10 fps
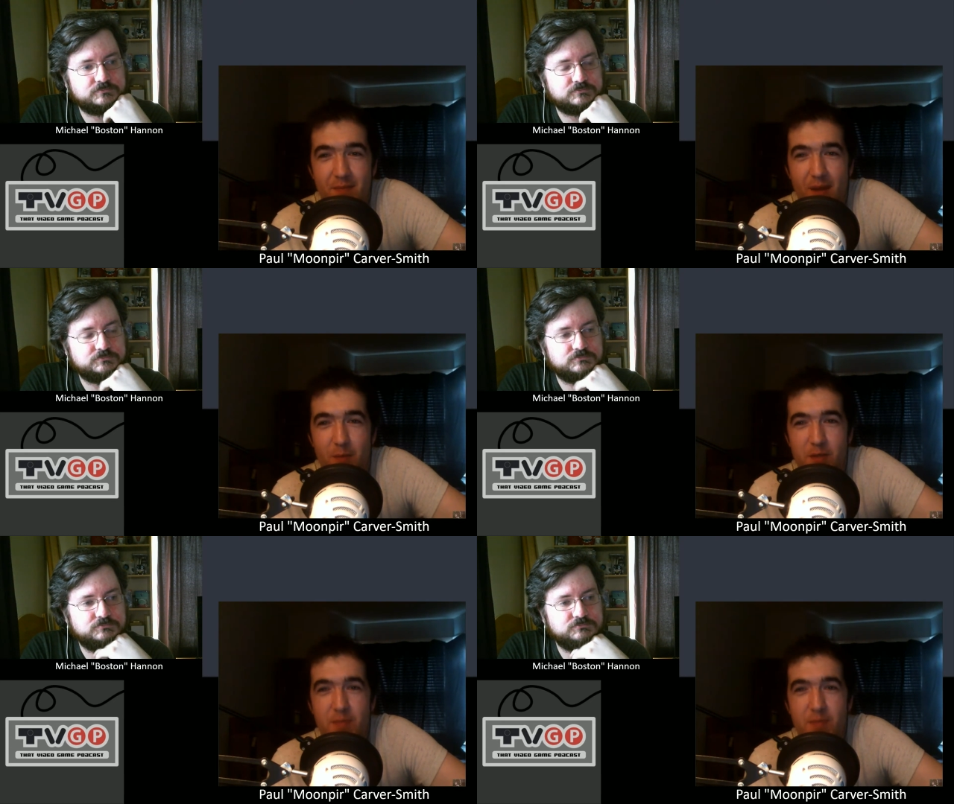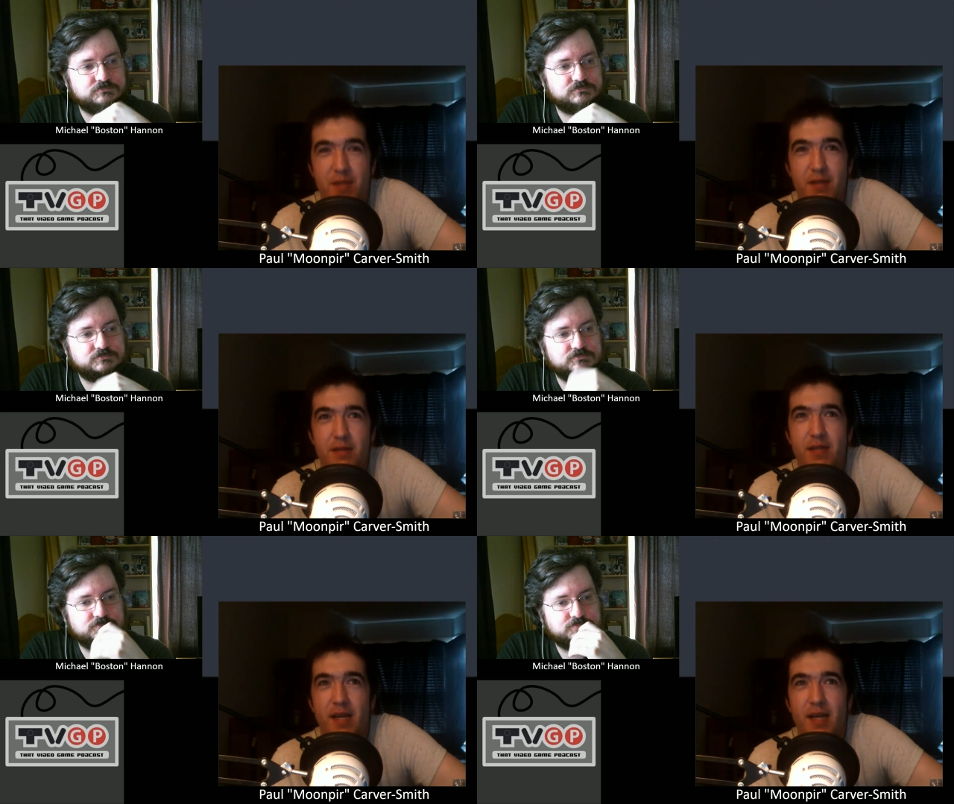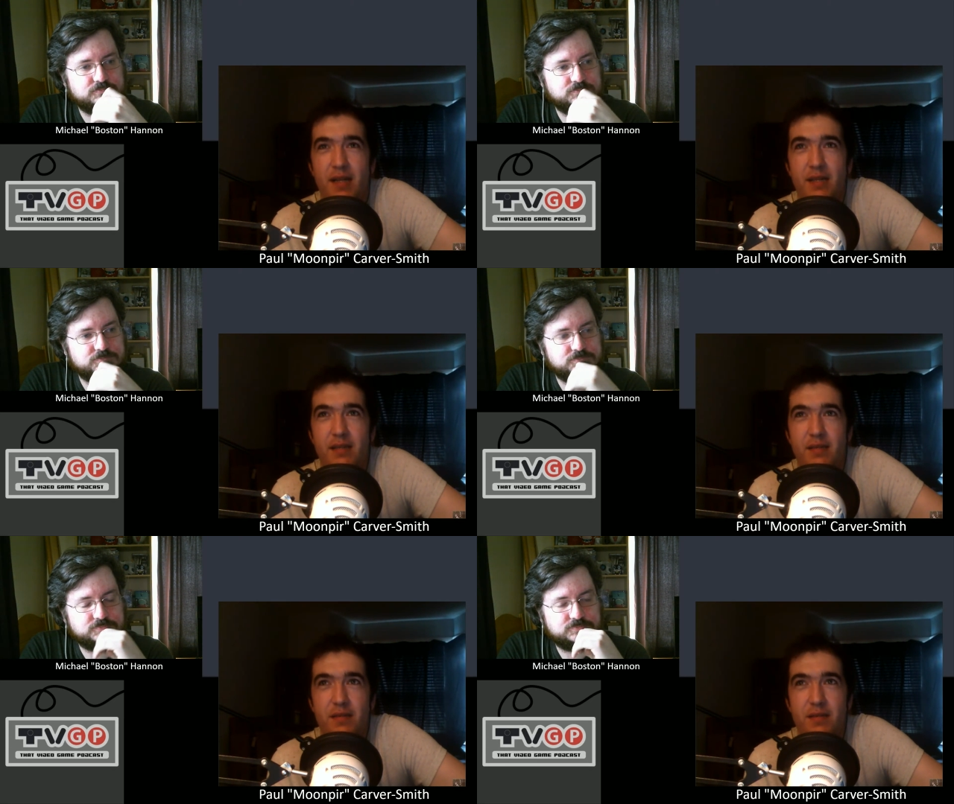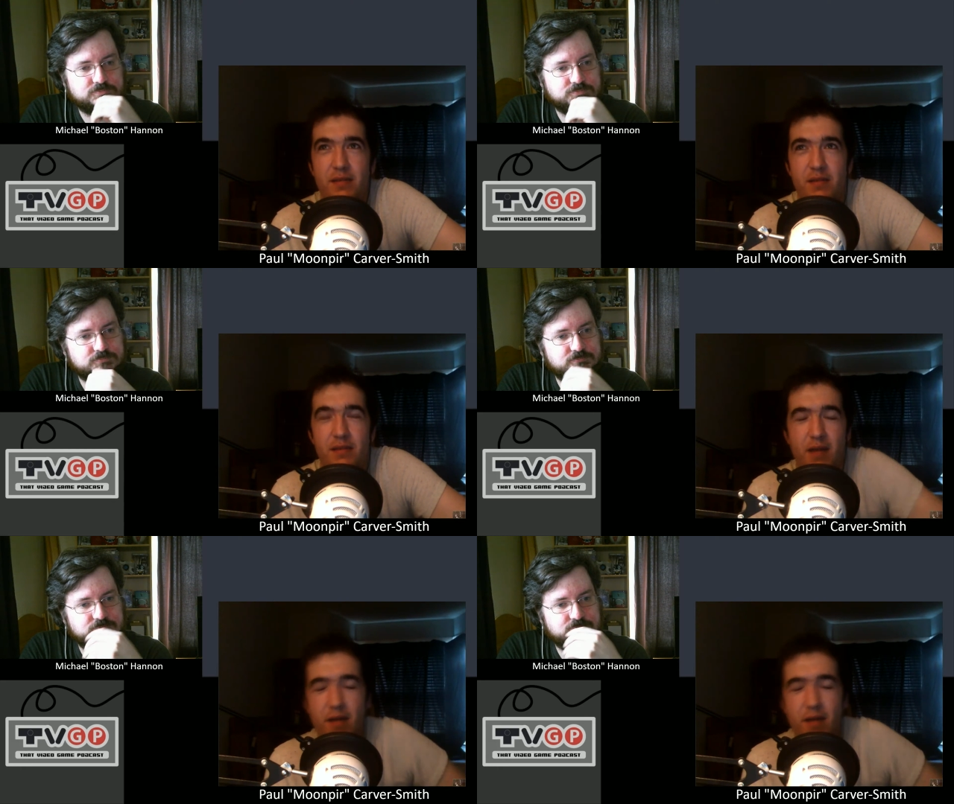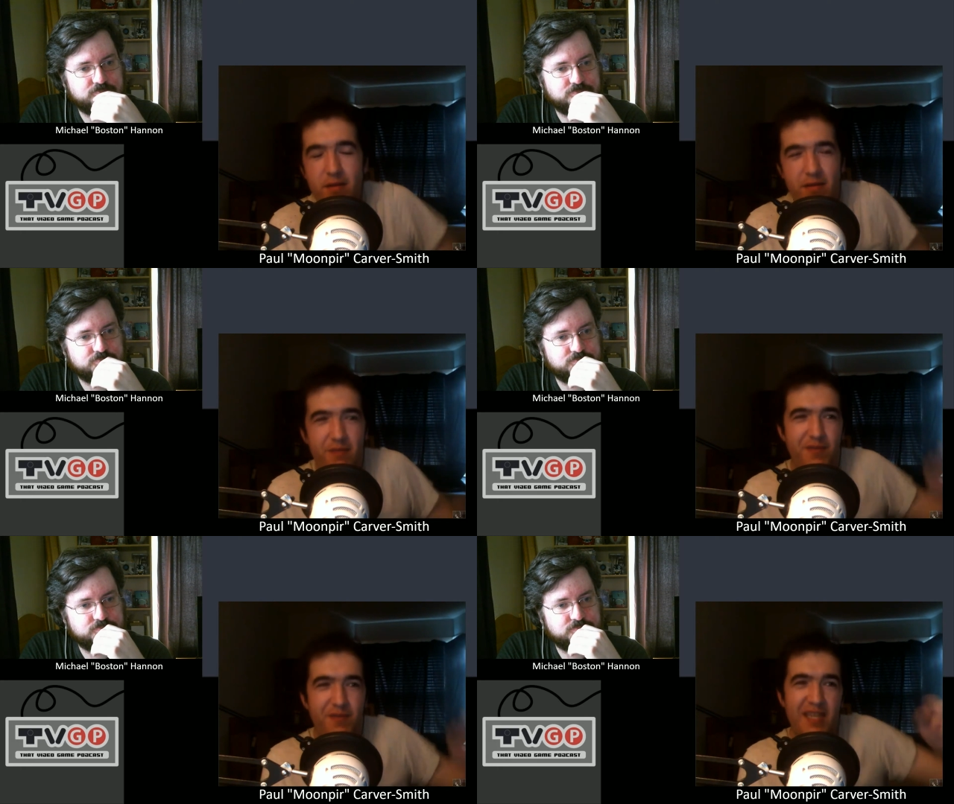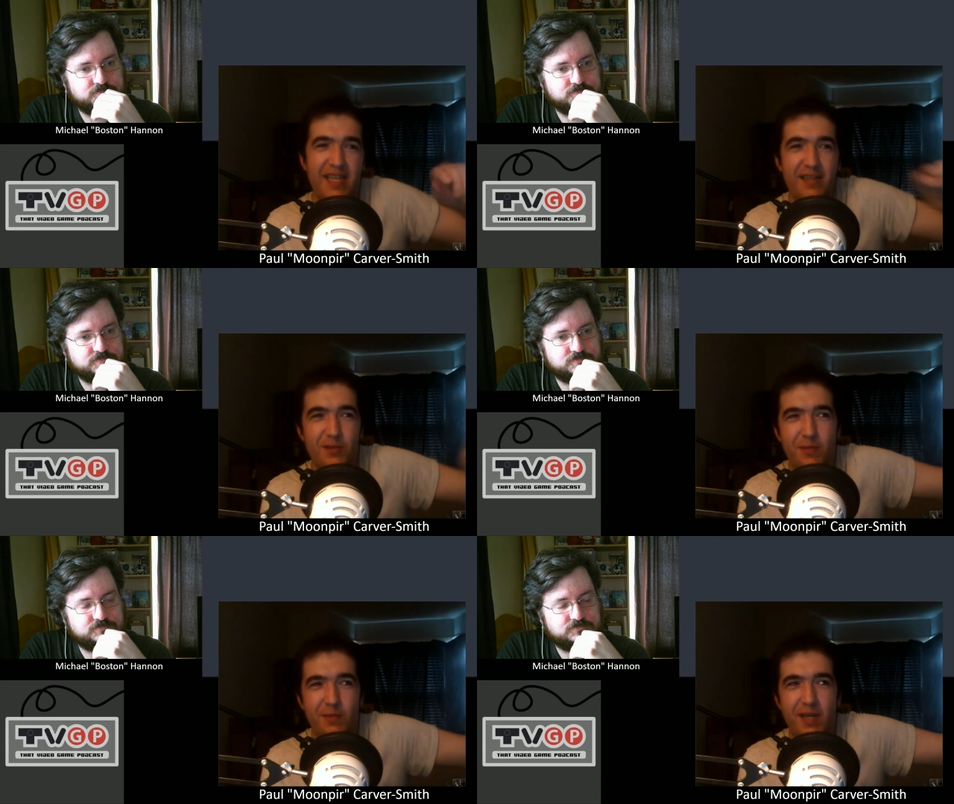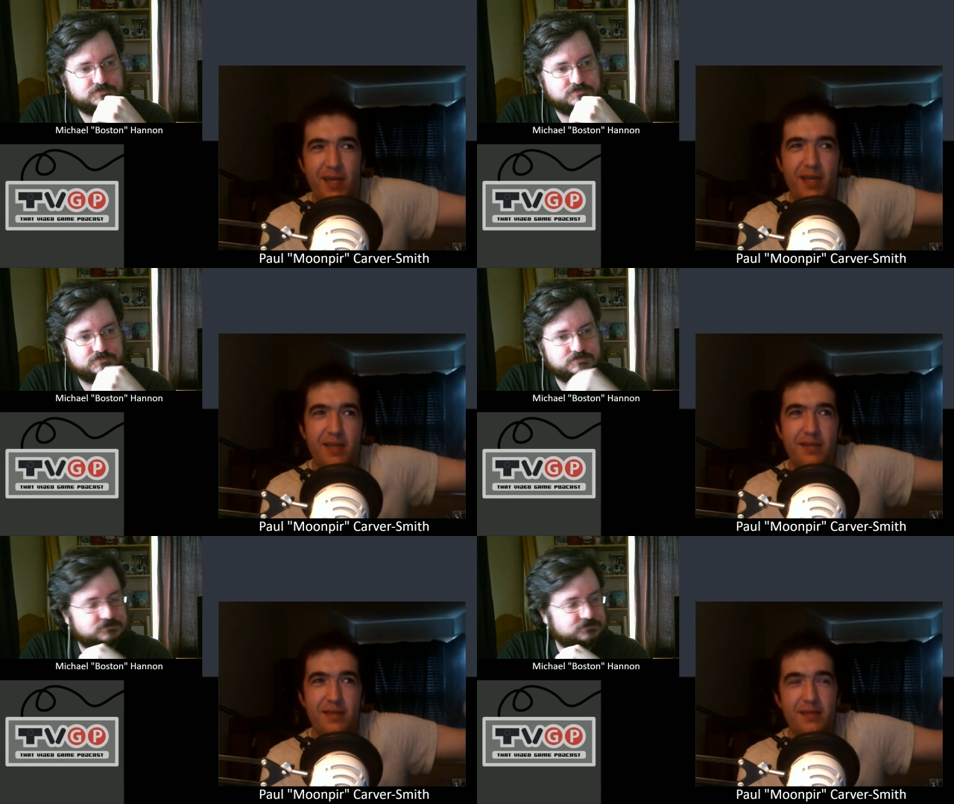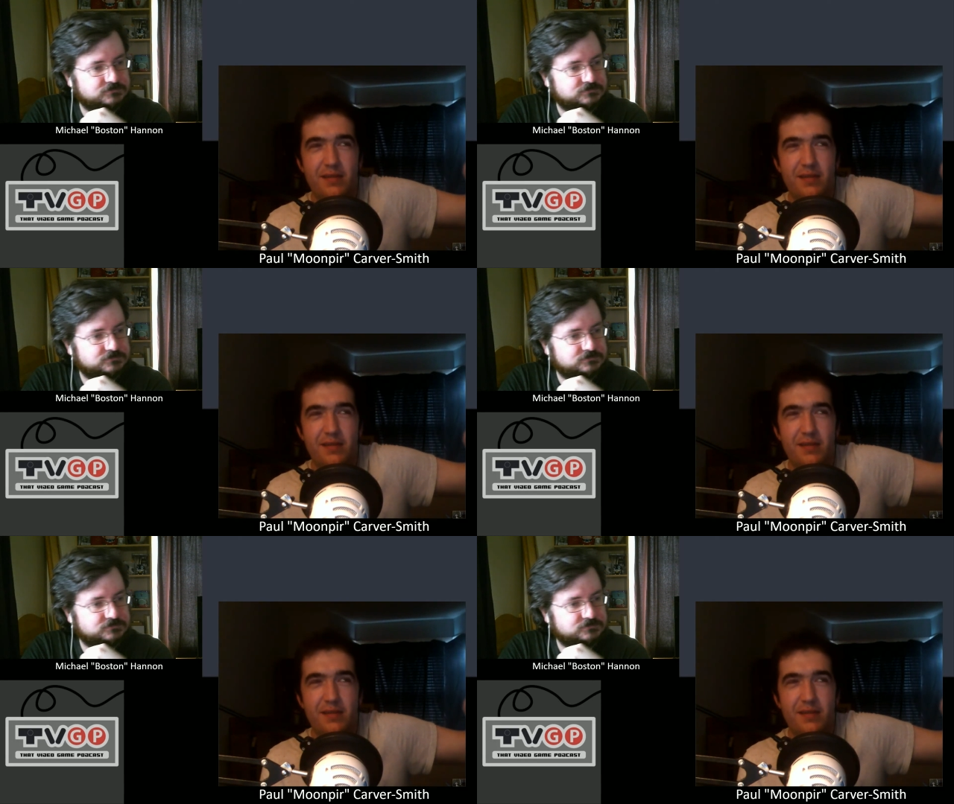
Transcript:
Speaker 1: was because I I fandangled my